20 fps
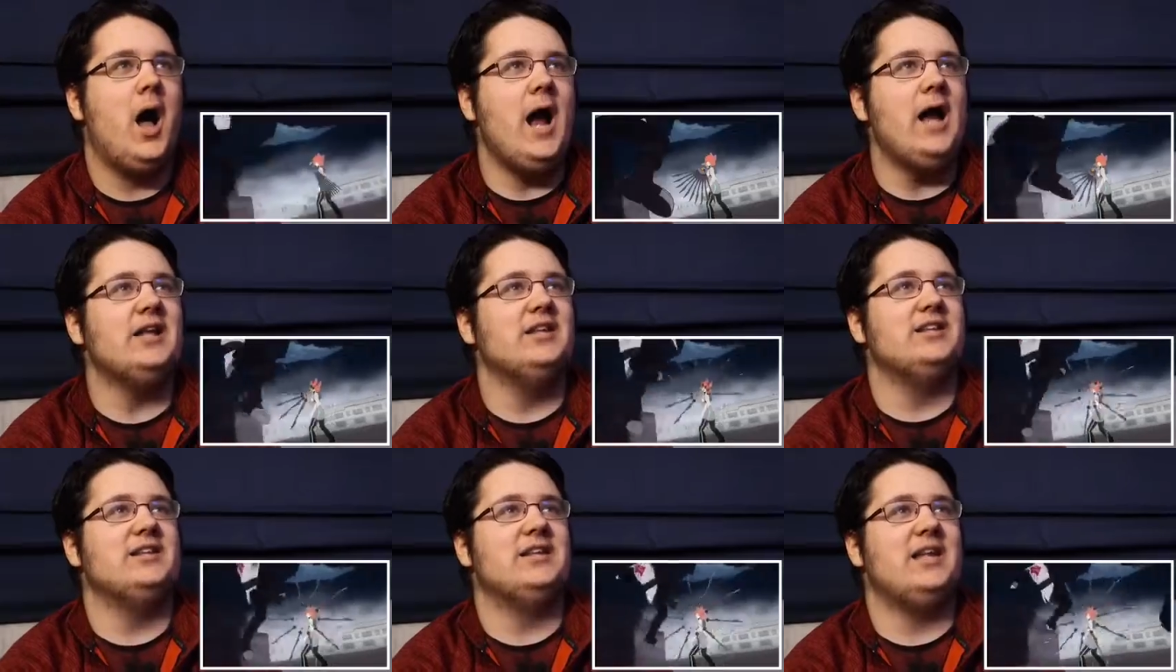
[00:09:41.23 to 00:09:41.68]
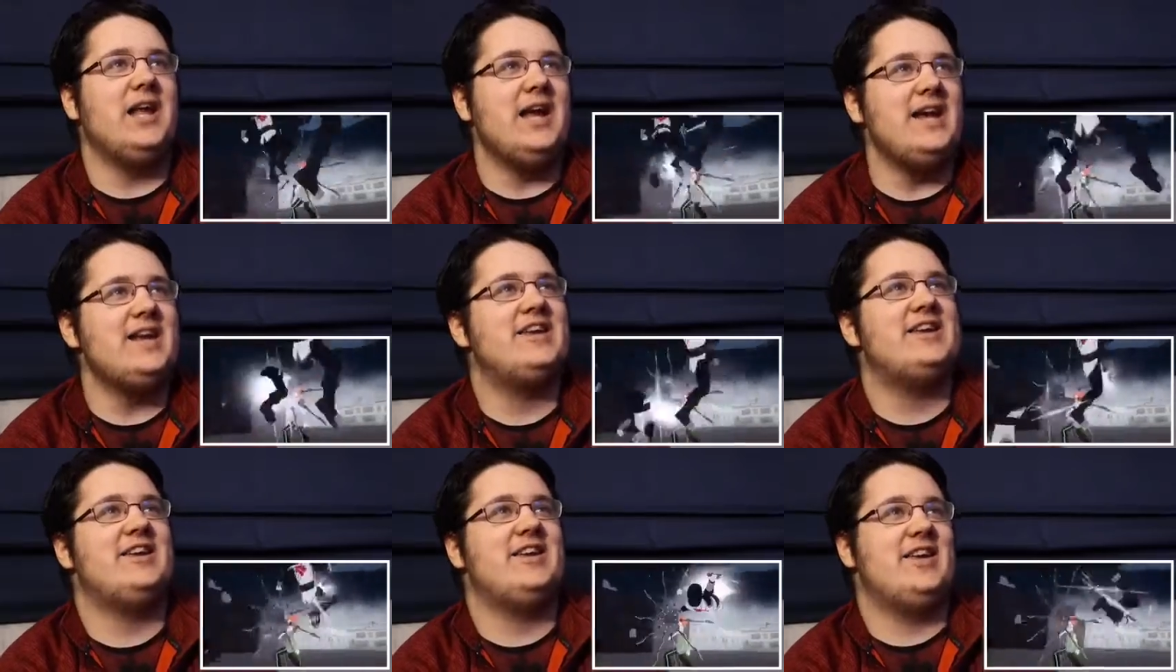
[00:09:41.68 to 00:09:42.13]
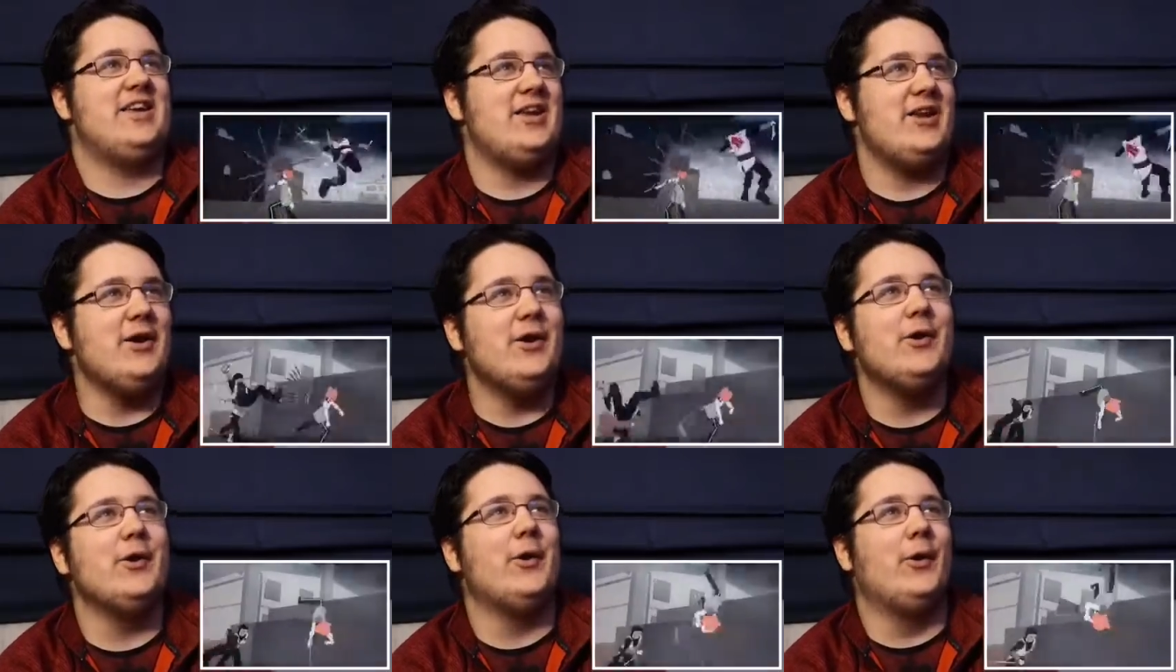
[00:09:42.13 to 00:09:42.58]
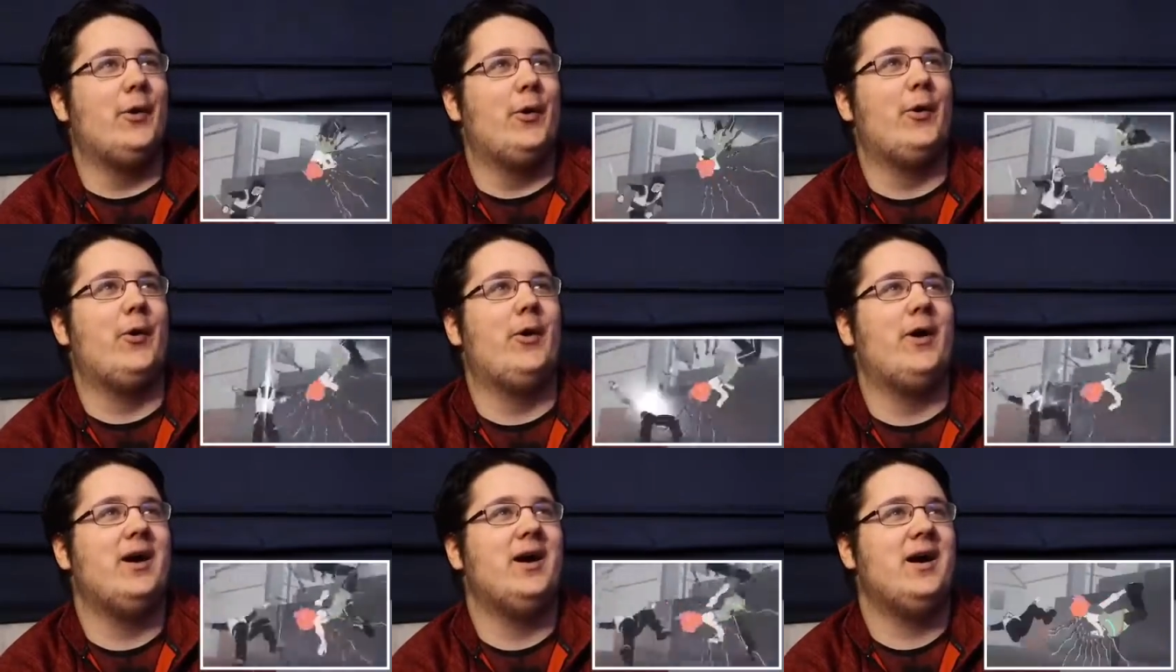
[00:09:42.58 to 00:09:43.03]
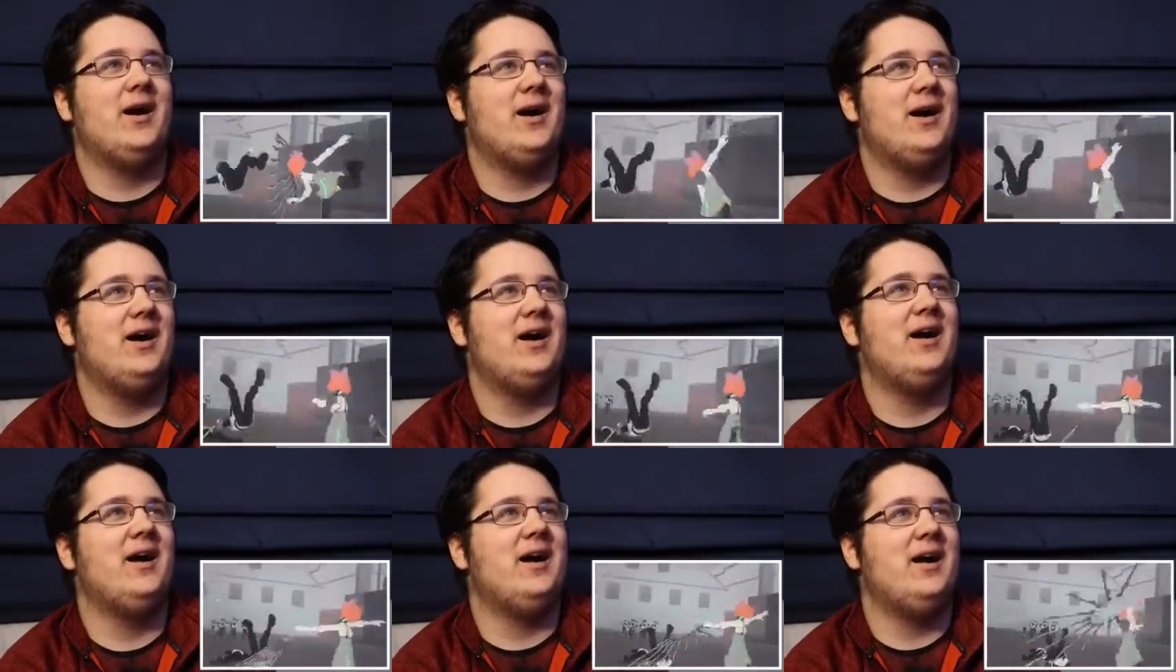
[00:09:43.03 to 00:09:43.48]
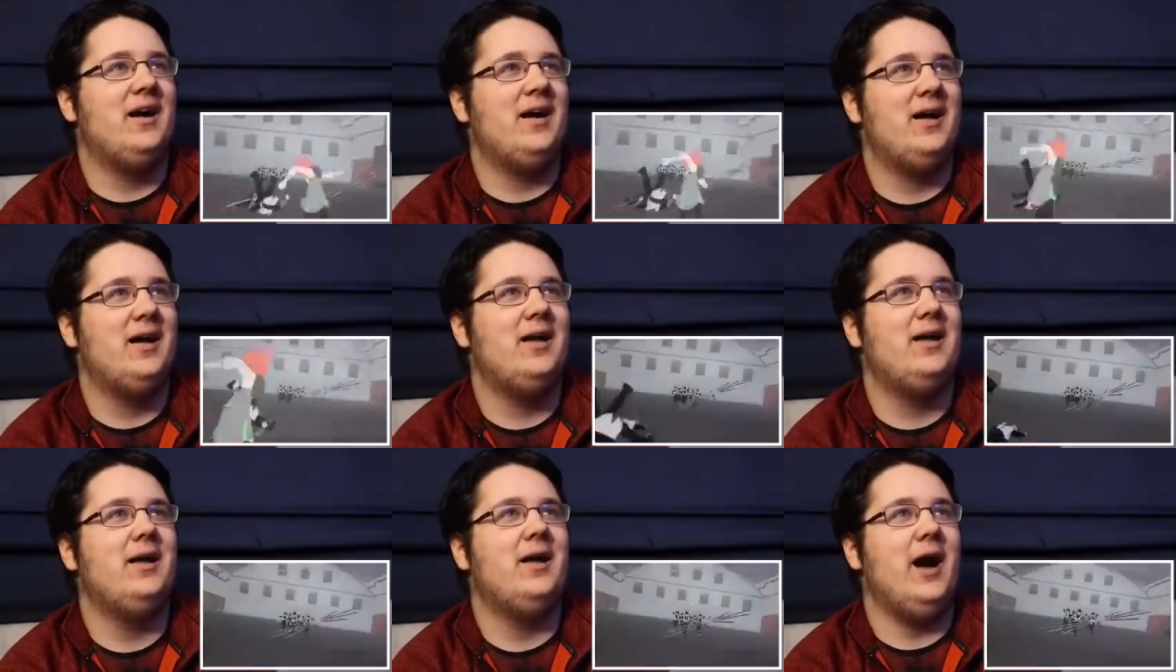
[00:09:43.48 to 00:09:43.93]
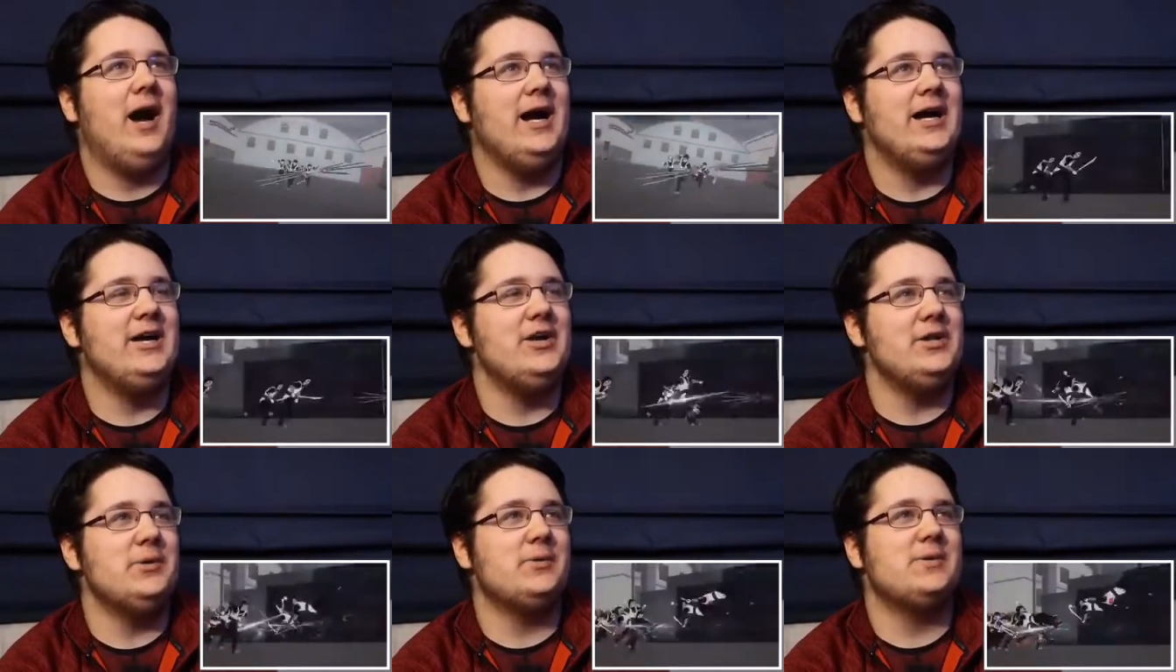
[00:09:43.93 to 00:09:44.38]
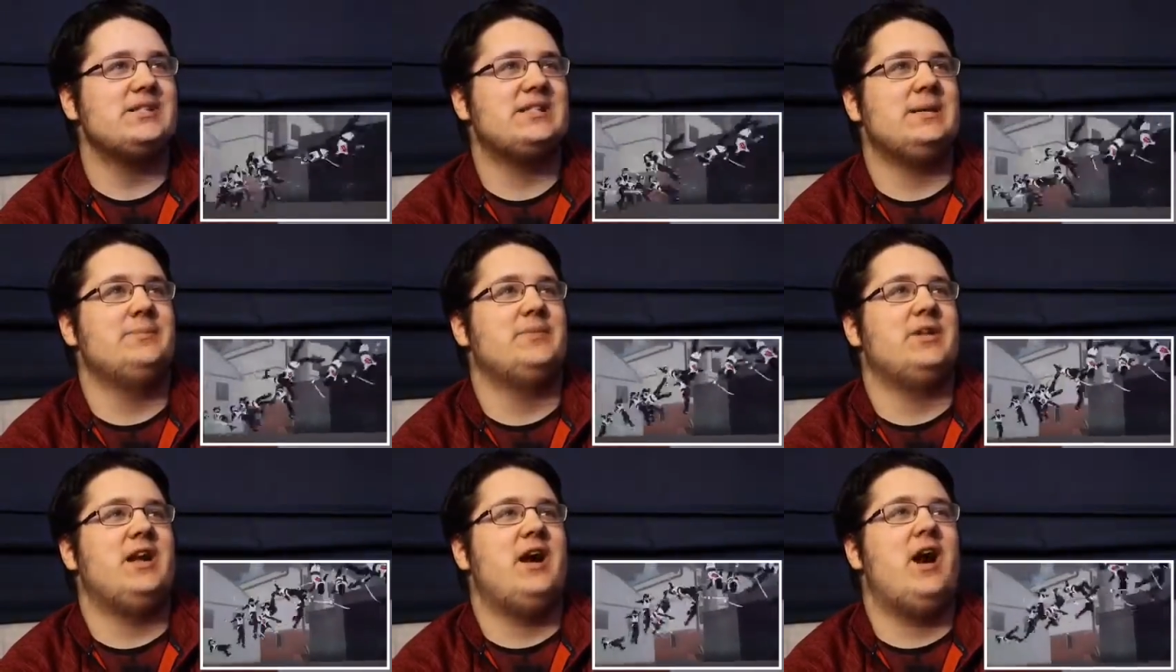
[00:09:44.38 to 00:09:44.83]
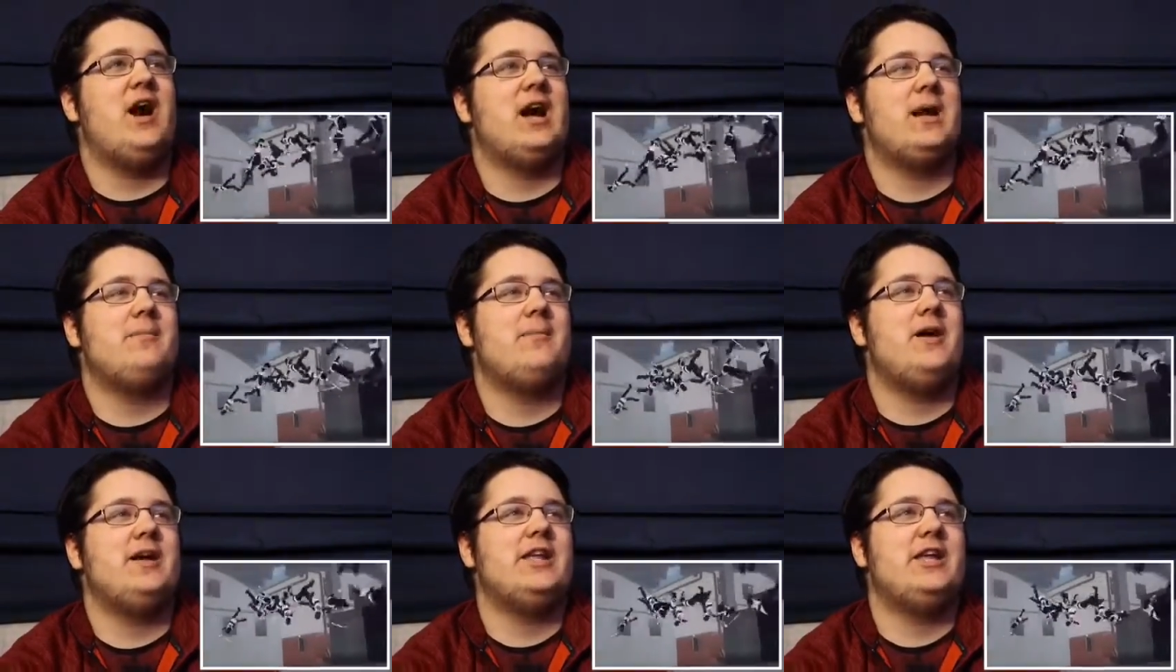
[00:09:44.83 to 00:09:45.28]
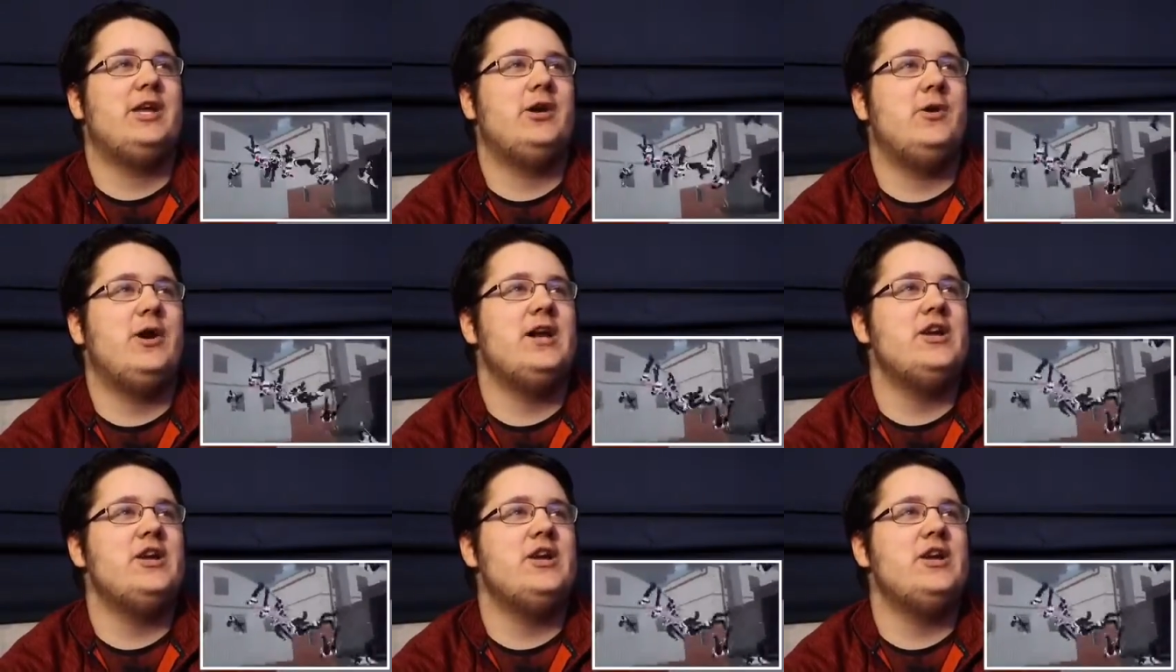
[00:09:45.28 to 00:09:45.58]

I like you! I knew there was something odd about you.